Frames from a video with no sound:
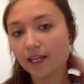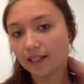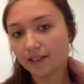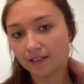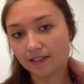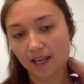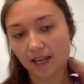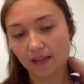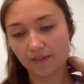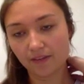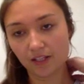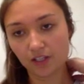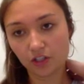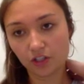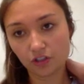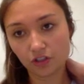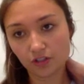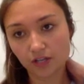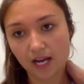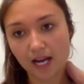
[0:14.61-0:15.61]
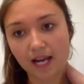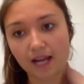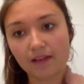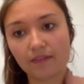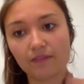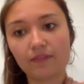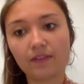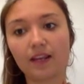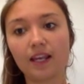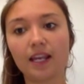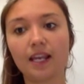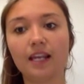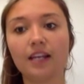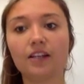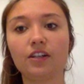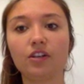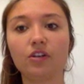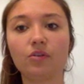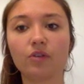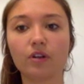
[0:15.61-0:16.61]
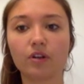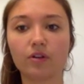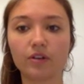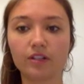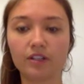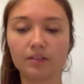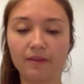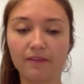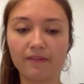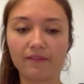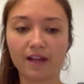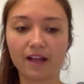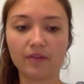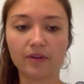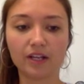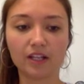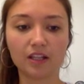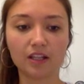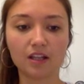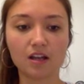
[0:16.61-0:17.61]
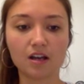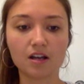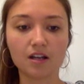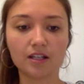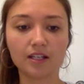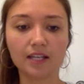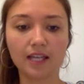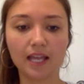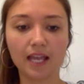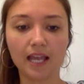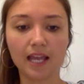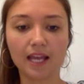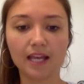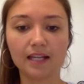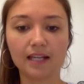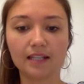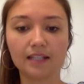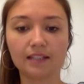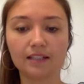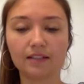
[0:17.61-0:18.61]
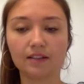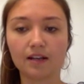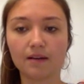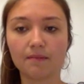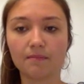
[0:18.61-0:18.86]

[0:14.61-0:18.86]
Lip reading: save it in your drive, and you are going to be following along and